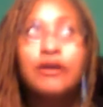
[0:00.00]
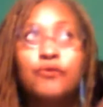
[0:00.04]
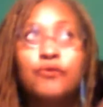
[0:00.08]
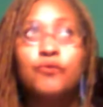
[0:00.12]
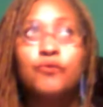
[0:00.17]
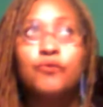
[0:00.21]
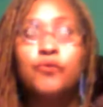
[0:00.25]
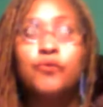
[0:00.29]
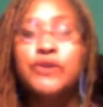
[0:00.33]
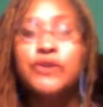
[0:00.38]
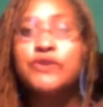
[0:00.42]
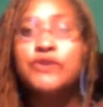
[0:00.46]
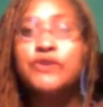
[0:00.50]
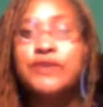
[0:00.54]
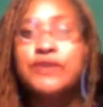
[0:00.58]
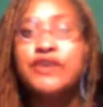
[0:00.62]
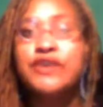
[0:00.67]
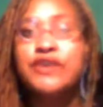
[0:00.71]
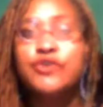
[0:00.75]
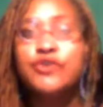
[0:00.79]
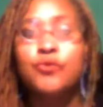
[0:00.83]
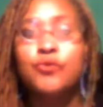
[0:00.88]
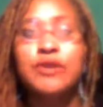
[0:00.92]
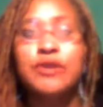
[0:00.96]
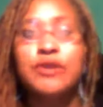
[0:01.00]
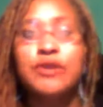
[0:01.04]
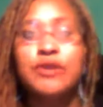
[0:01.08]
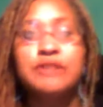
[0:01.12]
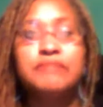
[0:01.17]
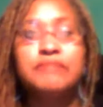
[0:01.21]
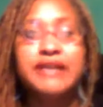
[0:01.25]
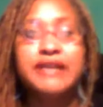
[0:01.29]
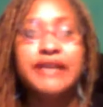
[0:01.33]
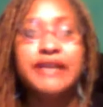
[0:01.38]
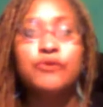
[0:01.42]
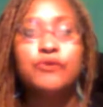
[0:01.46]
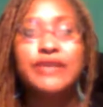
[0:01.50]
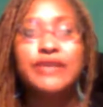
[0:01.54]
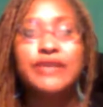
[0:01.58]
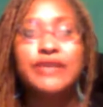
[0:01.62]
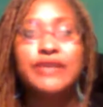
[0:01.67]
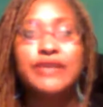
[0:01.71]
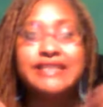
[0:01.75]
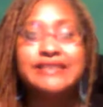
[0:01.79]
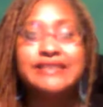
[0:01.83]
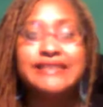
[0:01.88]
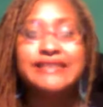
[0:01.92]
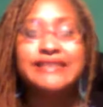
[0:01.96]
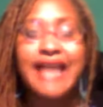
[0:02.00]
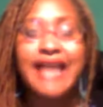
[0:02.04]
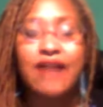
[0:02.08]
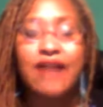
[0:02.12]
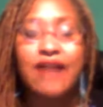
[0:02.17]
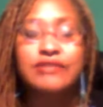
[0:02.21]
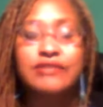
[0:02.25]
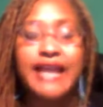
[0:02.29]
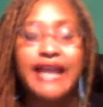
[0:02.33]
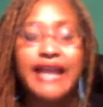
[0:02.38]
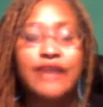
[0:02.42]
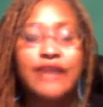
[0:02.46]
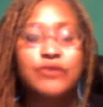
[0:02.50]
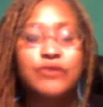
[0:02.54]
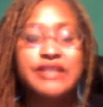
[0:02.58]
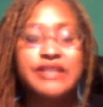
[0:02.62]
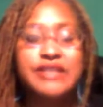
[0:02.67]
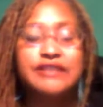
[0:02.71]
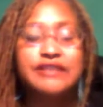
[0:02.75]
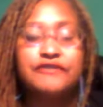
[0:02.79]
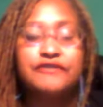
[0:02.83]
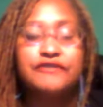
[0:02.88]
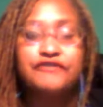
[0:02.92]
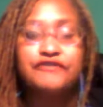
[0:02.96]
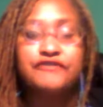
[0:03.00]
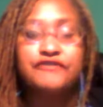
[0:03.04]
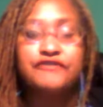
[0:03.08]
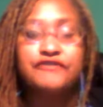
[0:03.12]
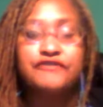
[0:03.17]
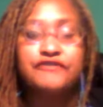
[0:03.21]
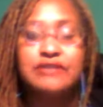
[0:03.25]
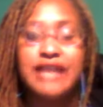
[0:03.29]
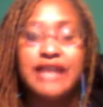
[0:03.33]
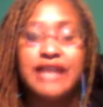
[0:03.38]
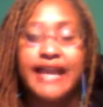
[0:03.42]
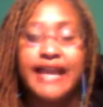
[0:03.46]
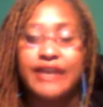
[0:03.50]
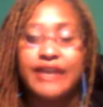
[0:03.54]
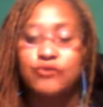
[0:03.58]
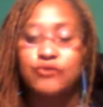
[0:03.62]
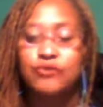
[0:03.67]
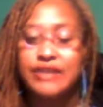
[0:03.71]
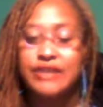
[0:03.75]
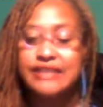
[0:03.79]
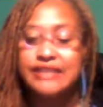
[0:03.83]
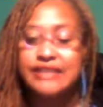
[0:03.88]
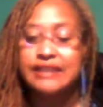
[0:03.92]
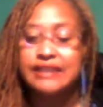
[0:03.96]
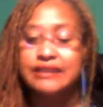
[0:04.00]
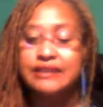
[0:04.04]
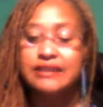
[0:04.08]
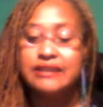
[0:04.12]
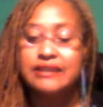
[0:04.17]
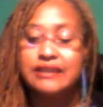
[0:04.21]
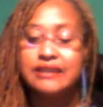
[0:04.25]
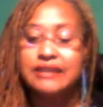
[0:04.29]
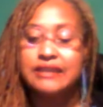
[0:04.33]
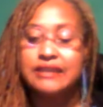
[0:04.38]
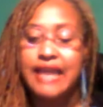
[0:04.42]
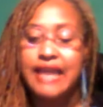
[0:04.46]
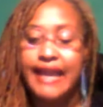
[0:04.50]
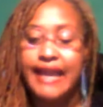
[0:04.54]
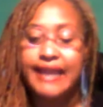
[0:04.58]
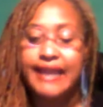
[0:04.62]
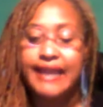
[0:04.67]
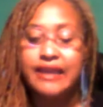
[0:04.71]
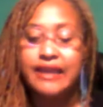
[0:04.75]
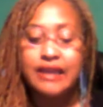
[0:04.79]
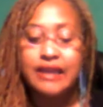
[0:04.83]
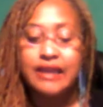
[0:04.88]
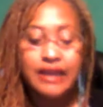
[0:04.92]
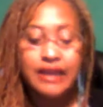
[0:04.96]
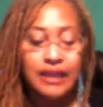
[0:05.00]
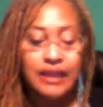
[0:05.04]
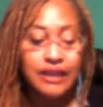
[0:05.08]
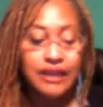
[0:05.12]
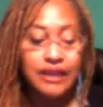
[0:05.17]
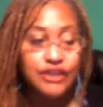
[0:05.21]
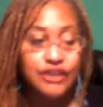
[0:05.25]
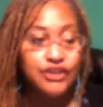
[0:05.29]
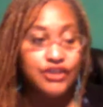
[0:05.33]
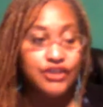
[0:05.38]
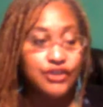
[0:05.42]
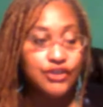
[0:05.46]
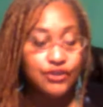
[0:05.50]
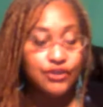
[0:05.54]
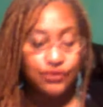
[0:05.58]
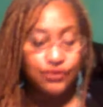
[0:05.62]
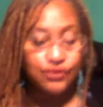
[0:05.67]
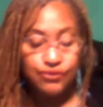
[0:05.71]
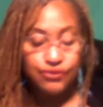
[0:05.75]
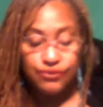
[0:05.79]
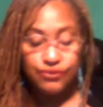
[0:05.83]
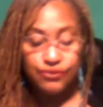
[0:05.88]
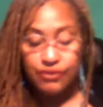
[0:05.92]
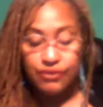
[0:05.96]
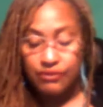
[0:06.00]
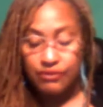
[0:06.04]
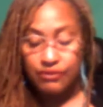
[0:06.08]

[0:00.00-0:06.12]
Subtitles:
when you hear the word money? What does it sound like? What does it feel like? And what does it look like you